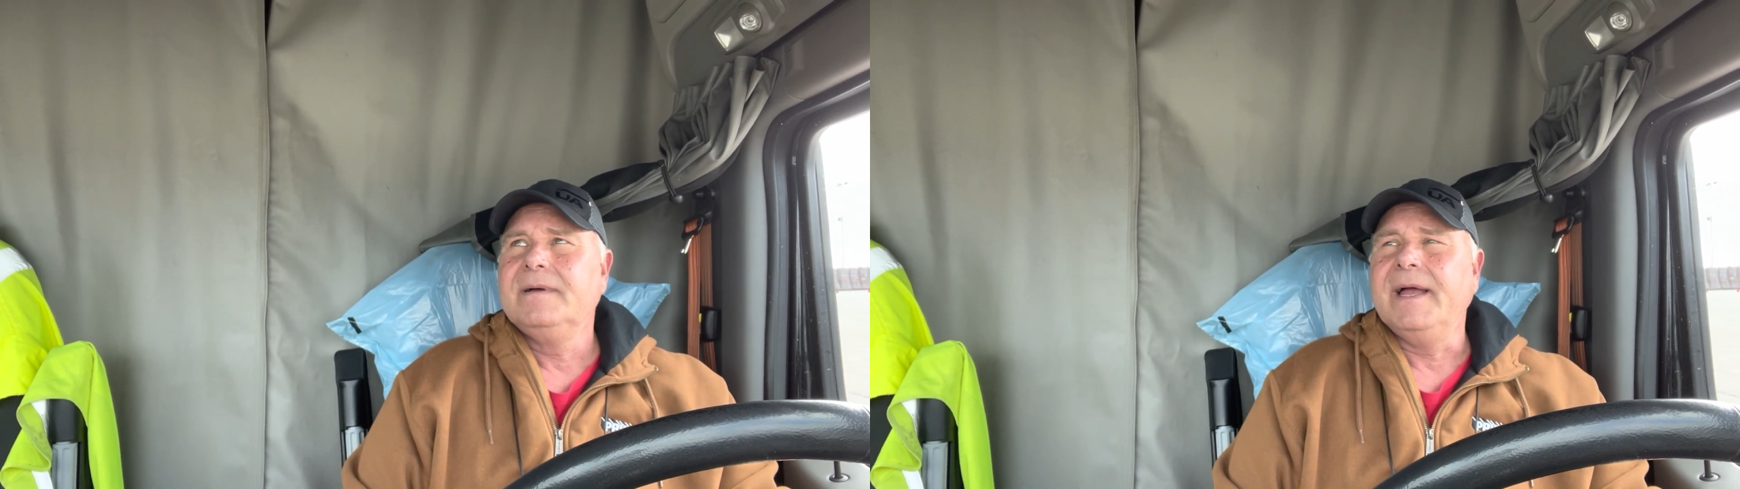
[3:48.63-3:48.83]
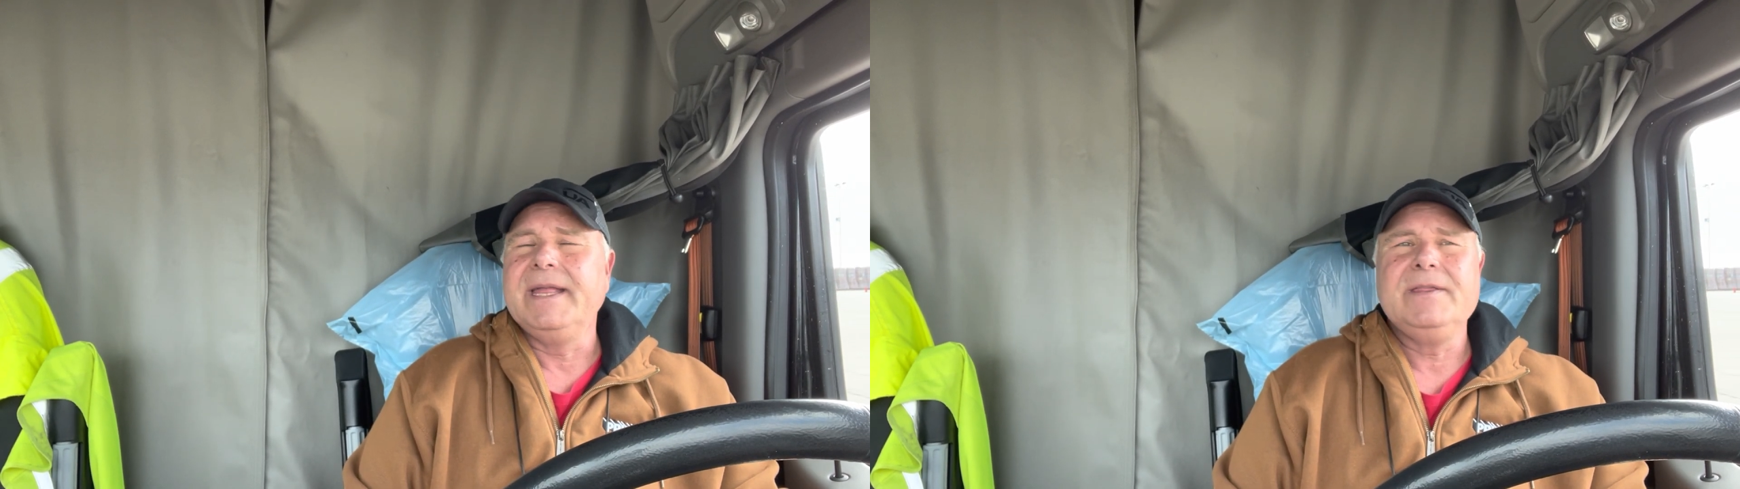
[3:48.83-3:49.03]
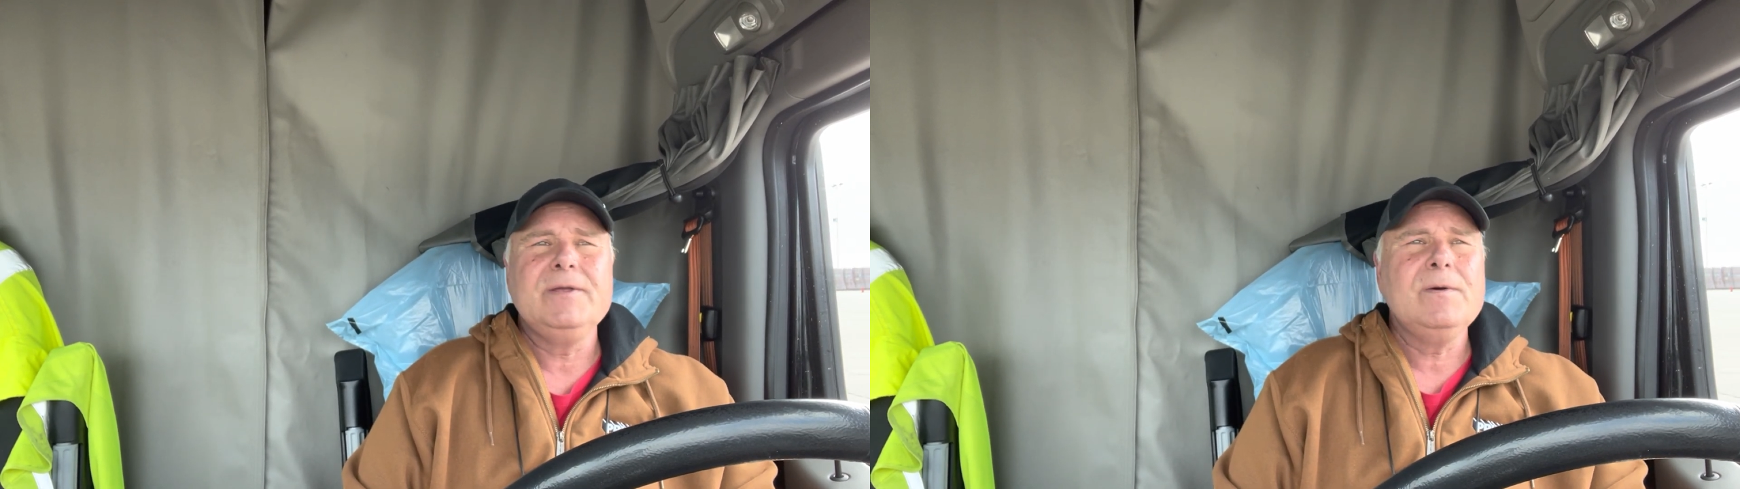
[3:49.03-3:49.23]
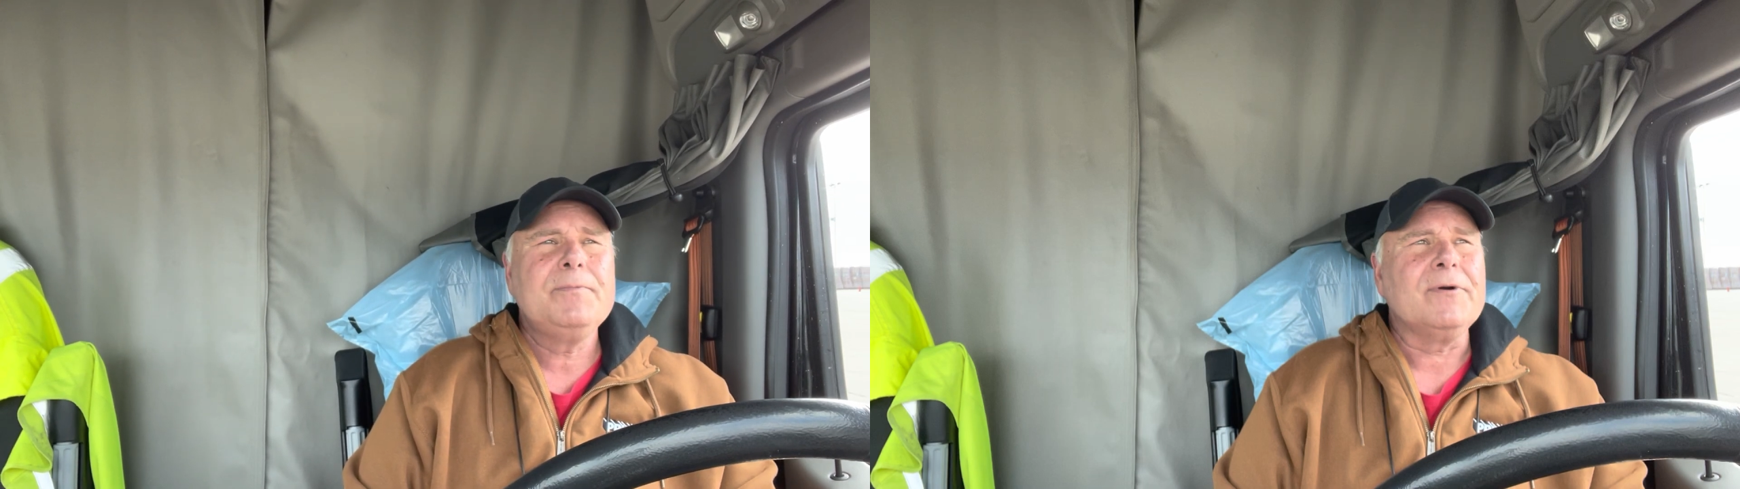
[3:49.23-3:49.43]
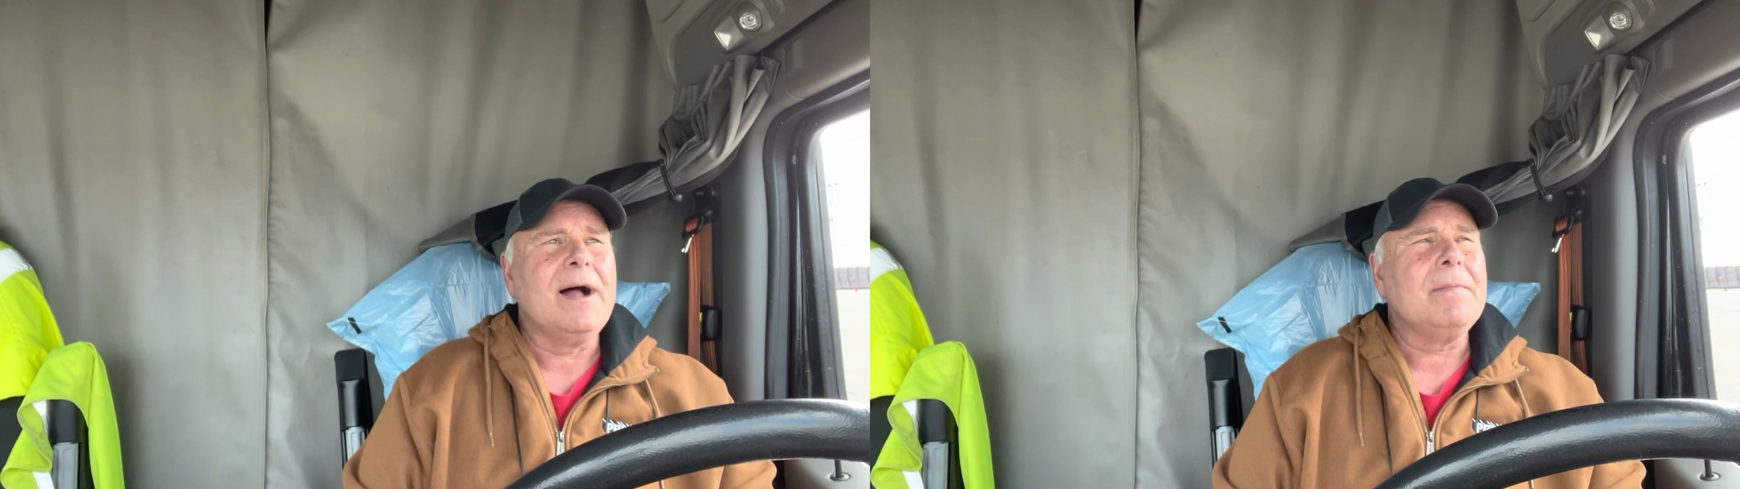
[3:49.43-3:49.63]
A new
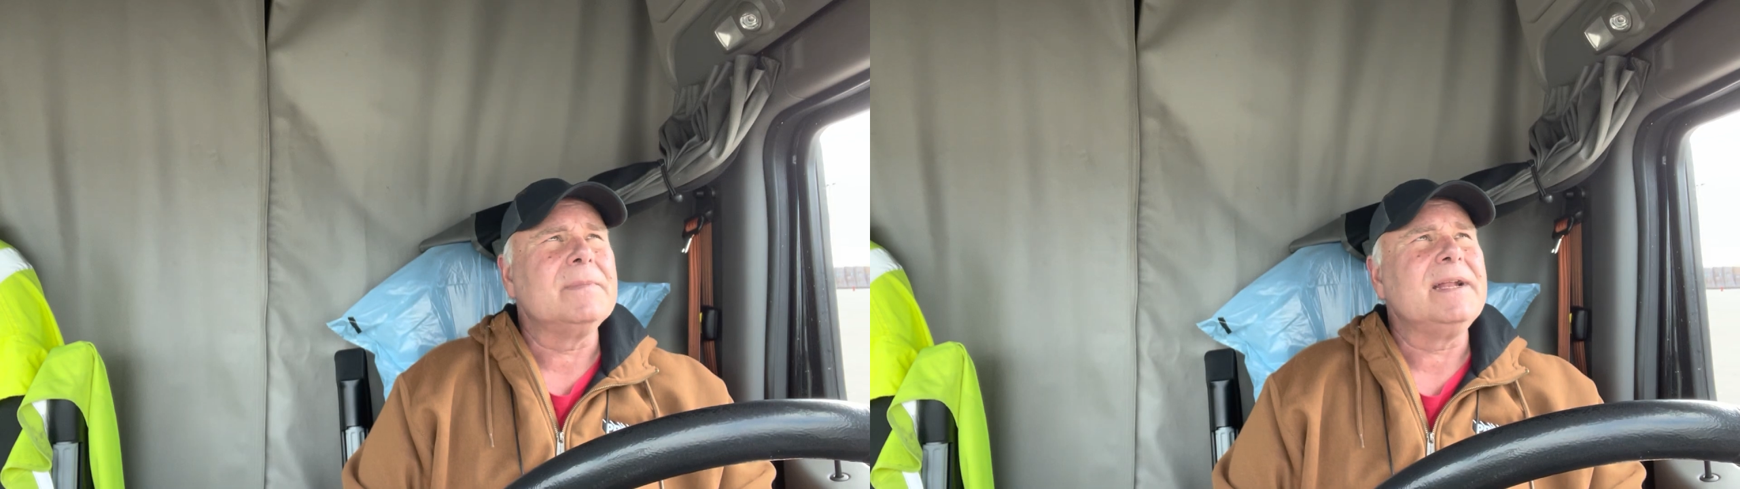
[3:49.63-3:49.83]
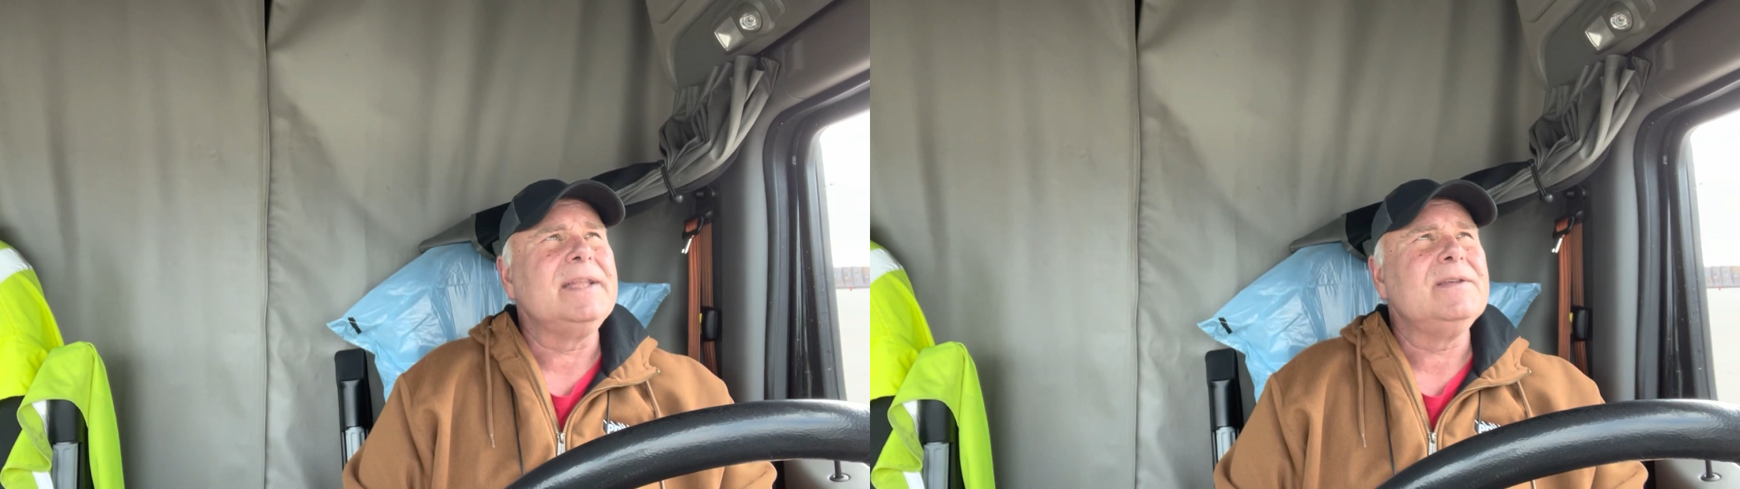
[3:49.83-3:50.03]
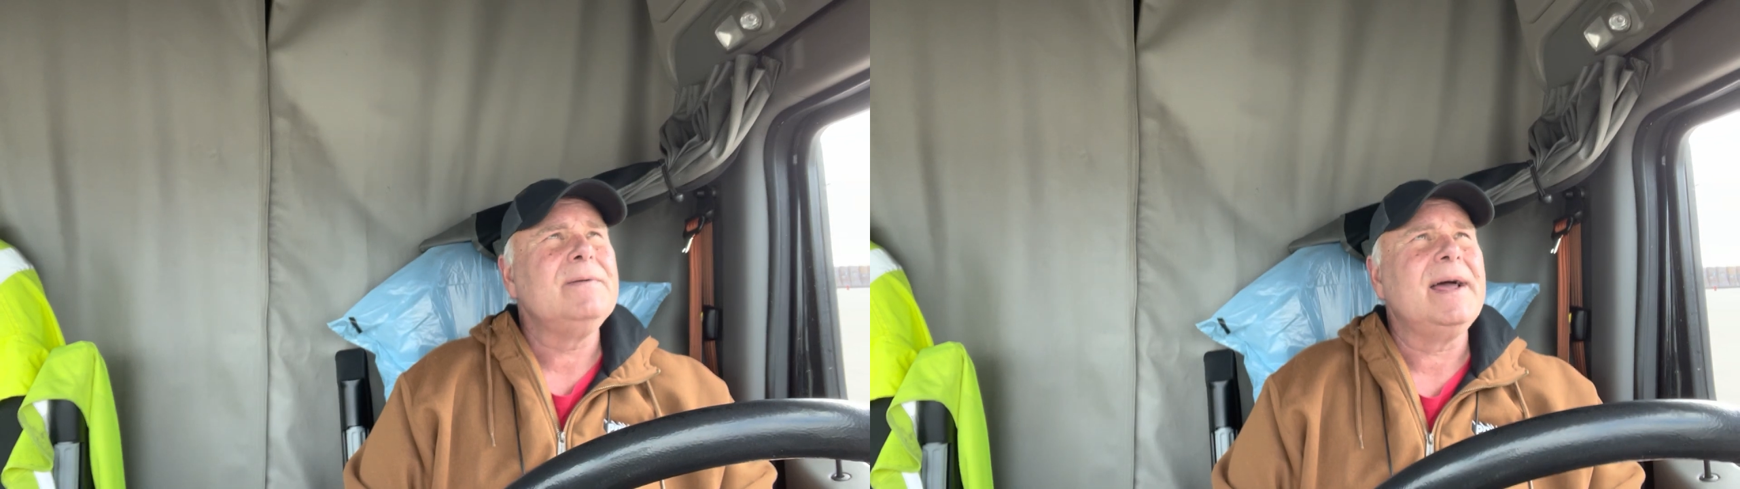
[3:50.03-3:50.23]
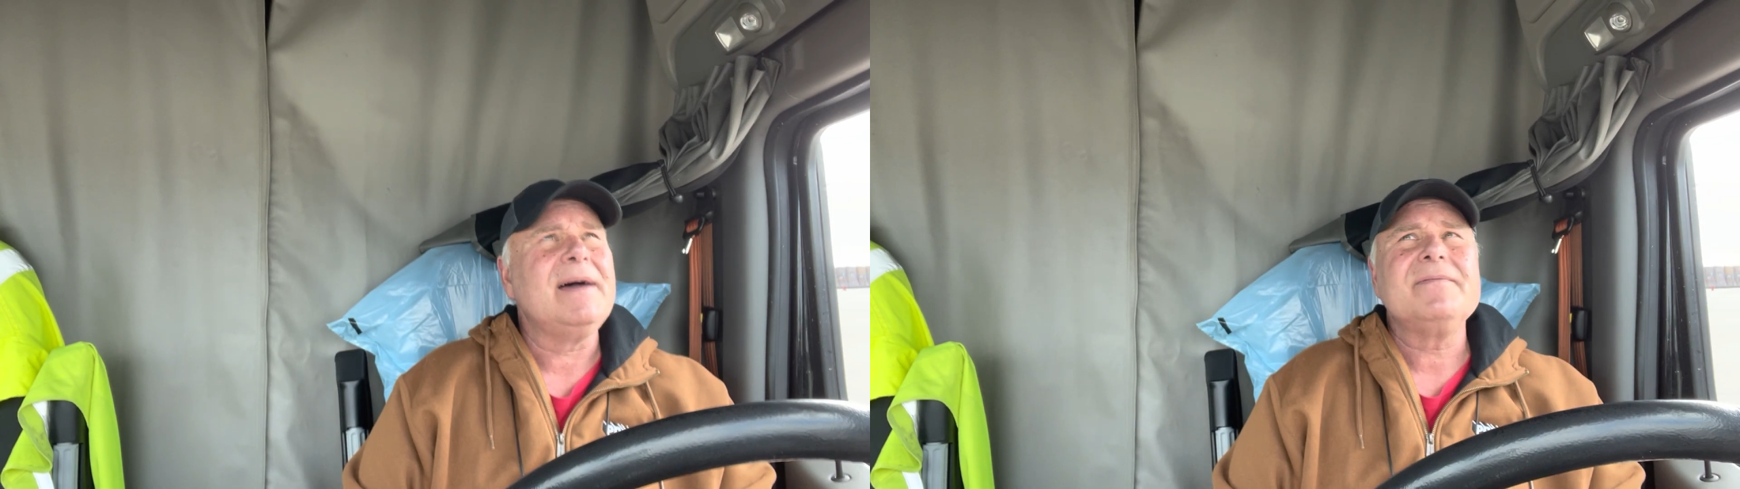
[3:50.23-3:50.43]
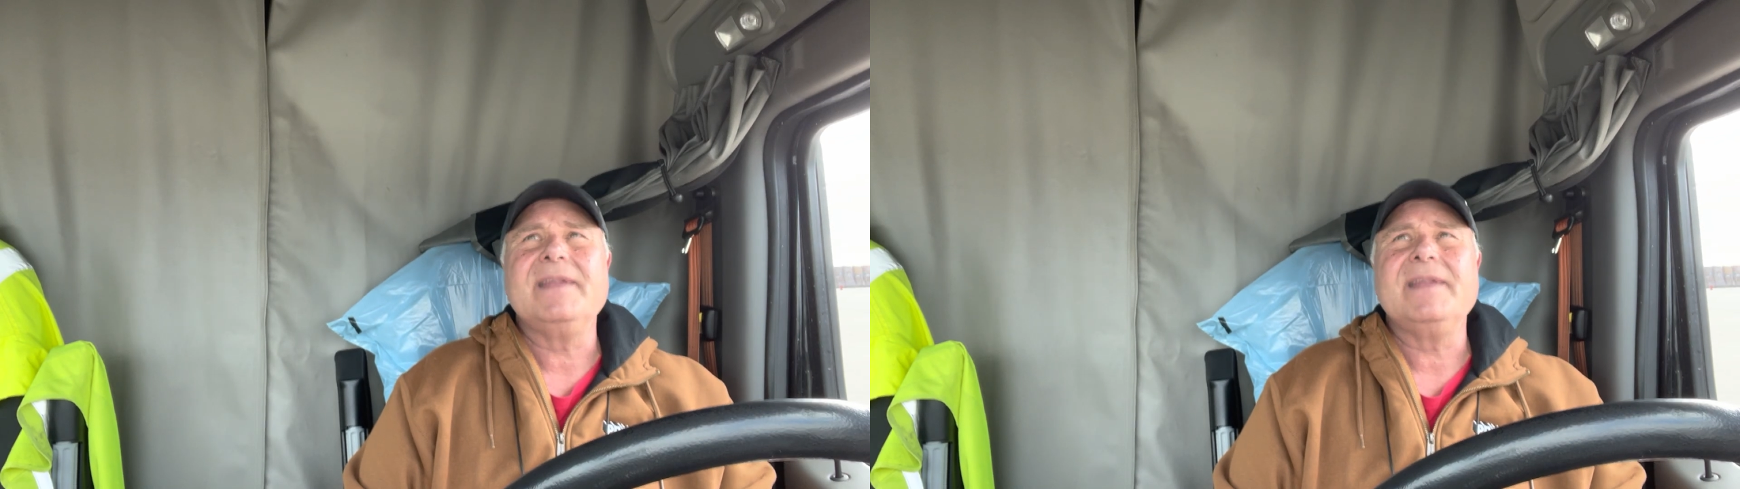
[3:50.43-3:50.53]
problem that I do have